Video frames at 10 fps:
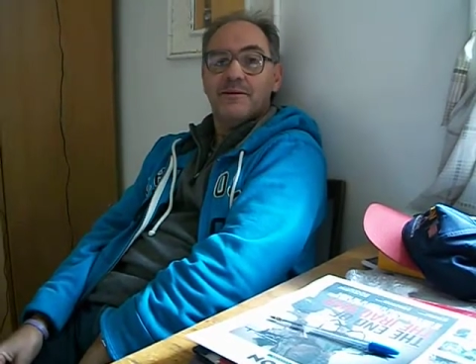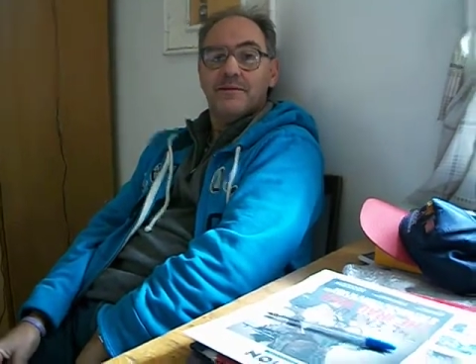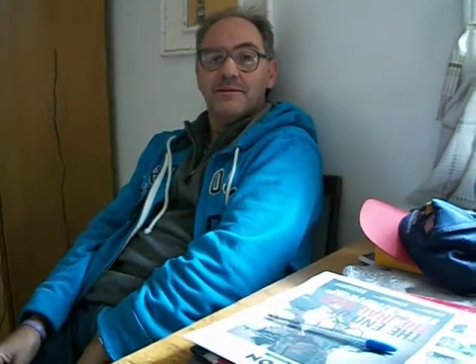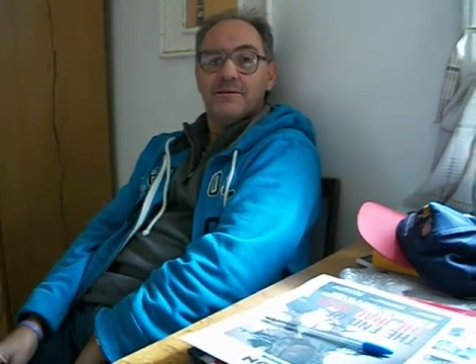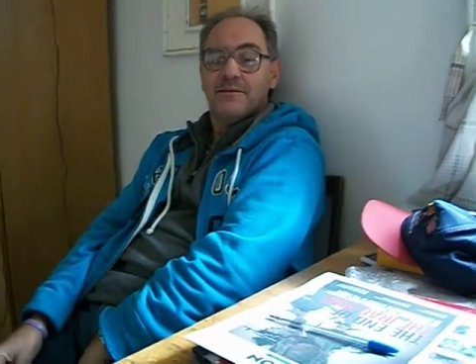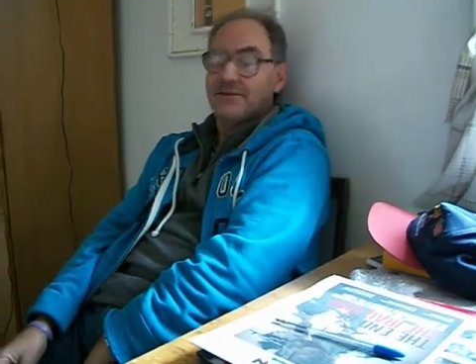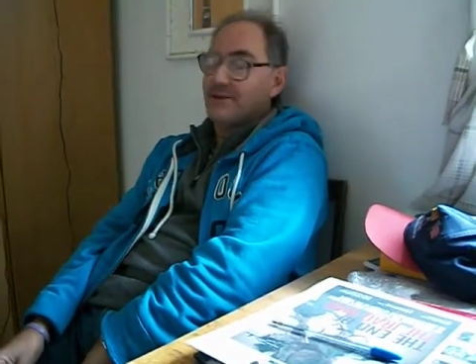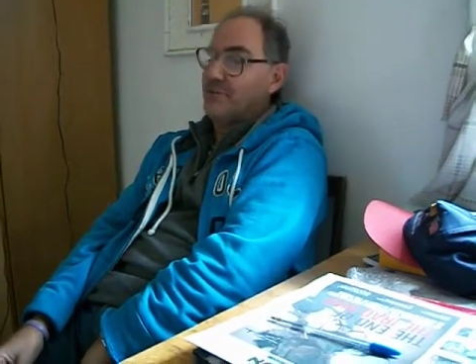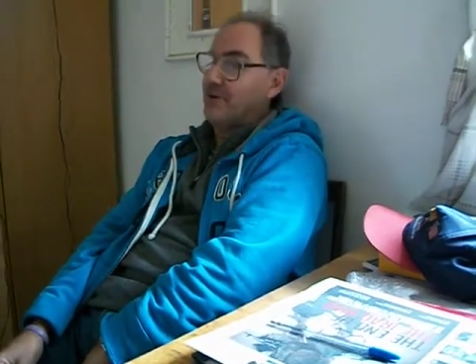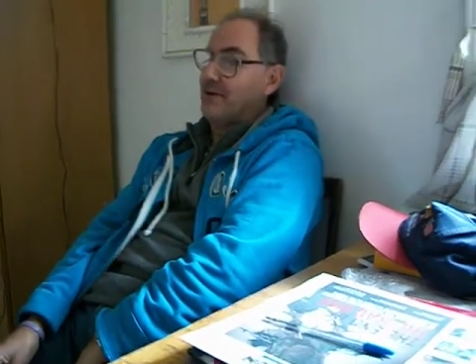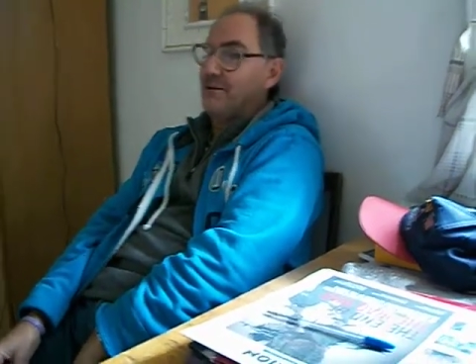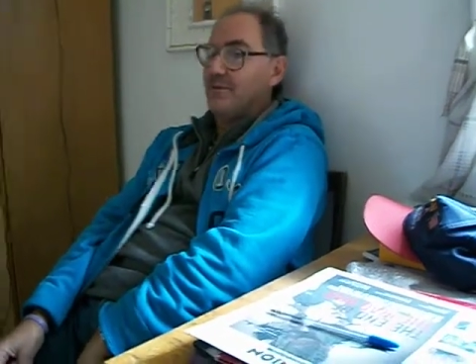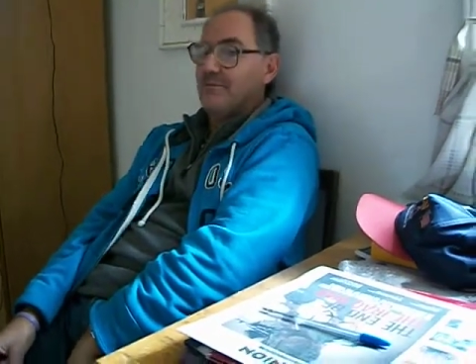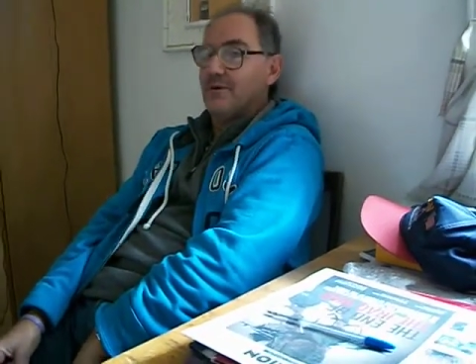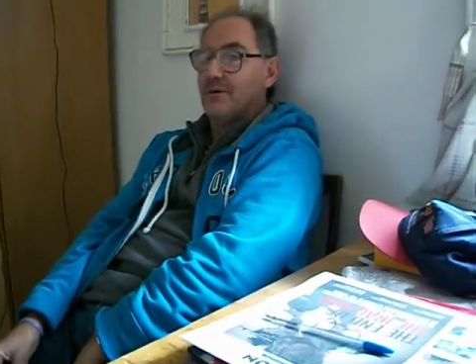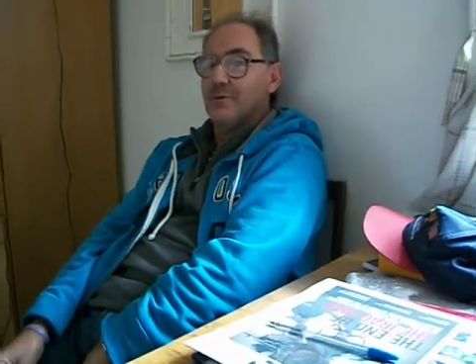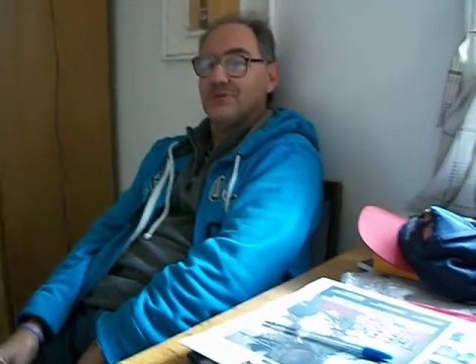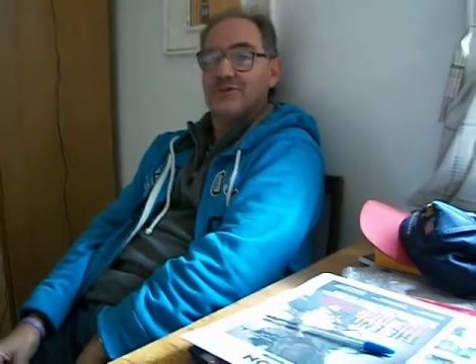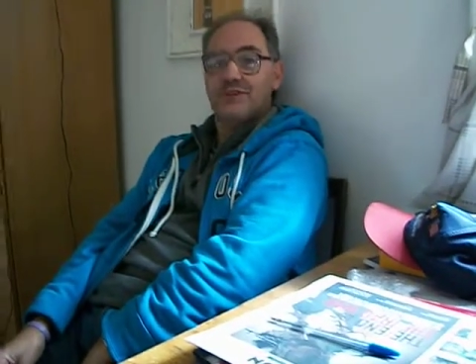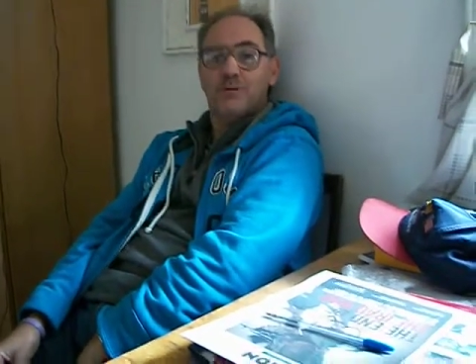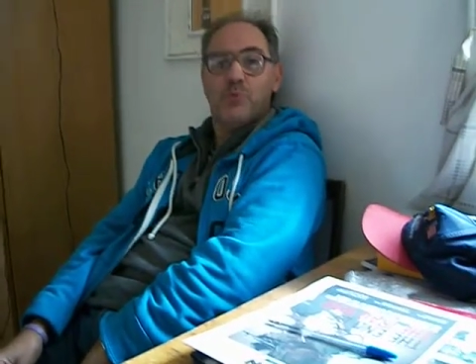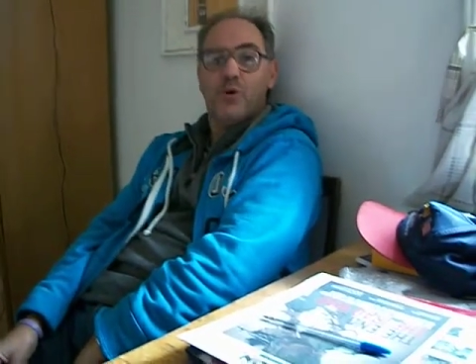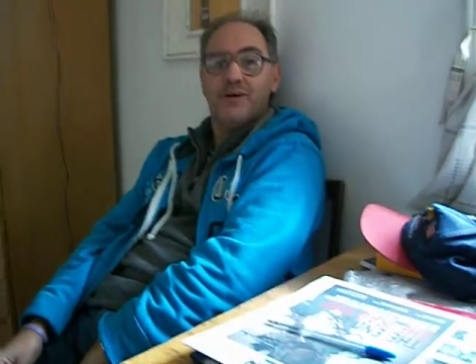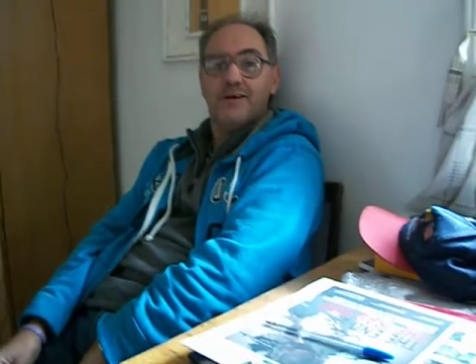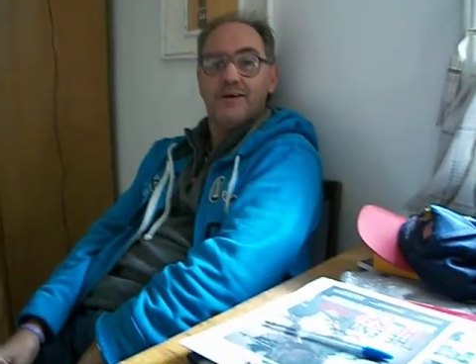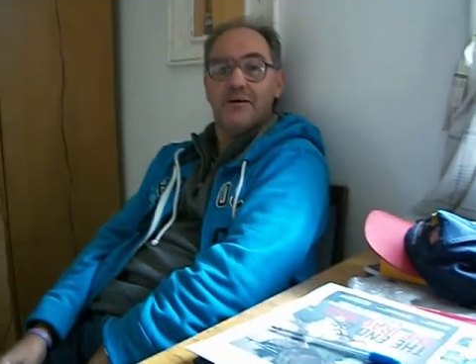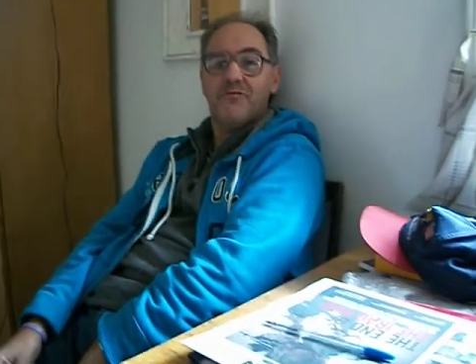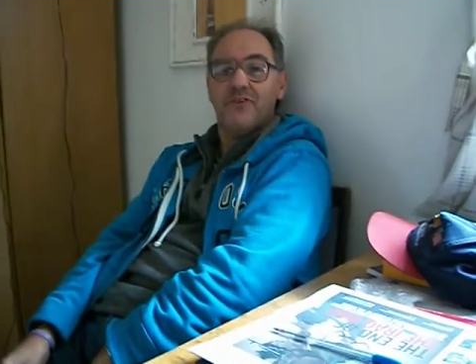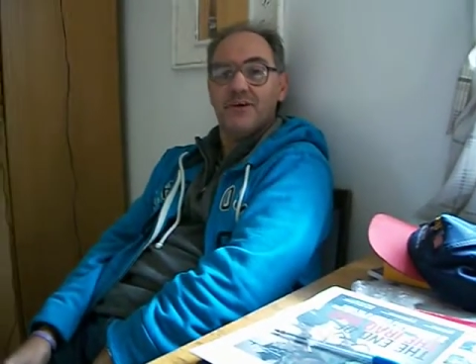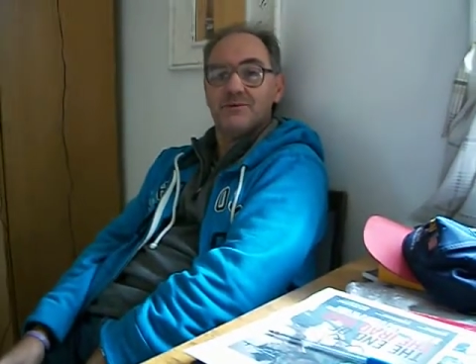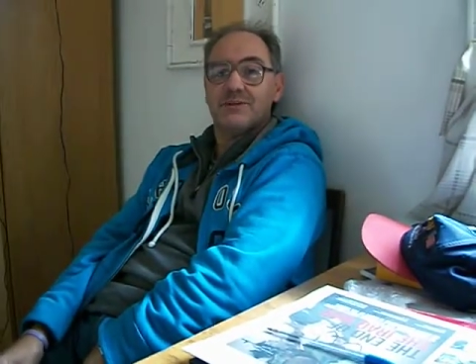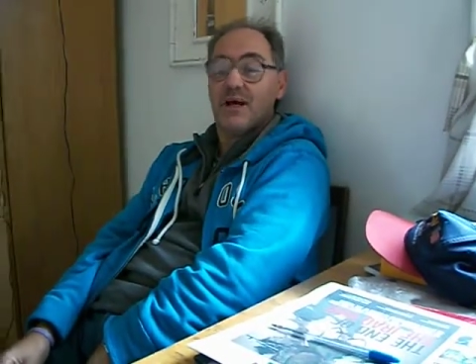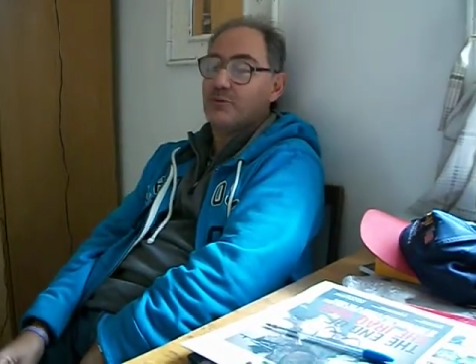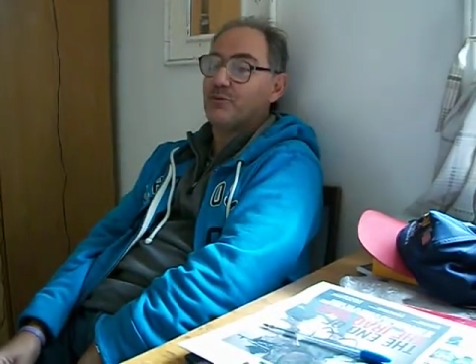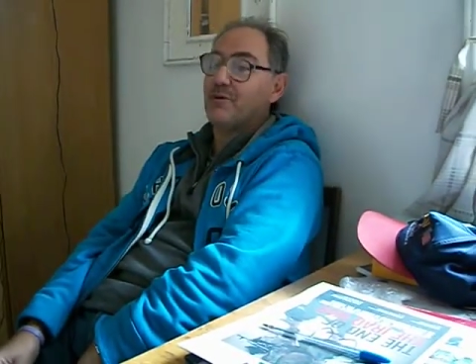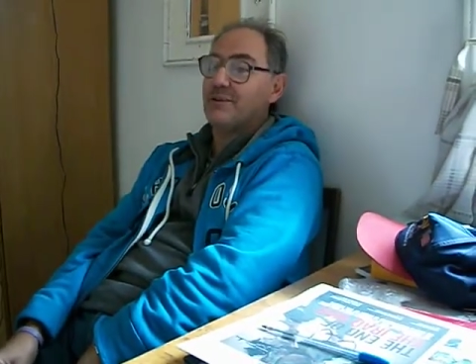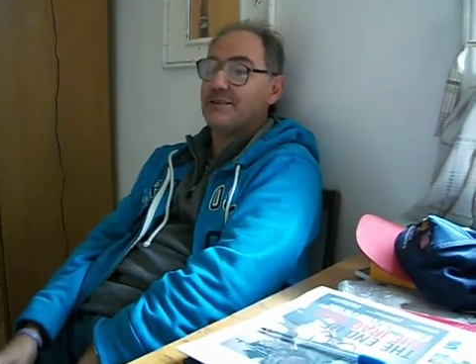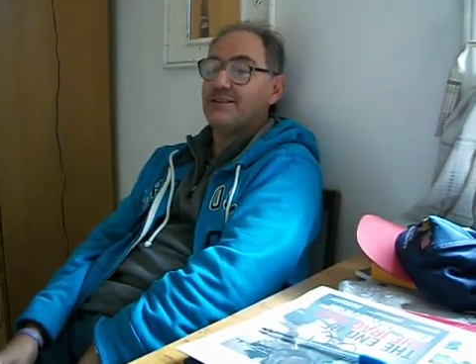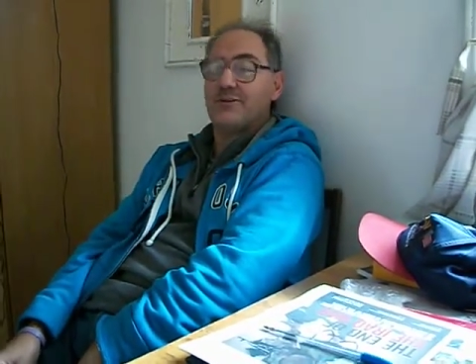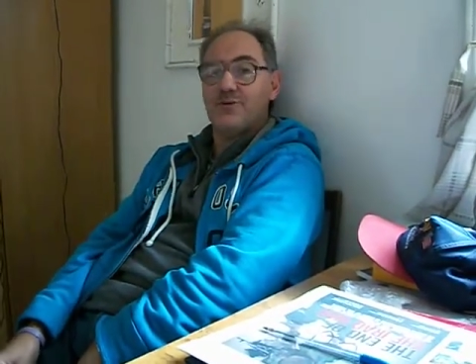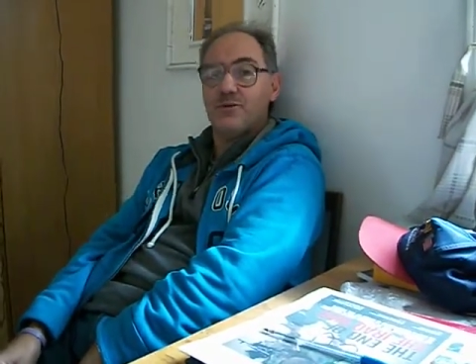to some of the most disappointing films that were released in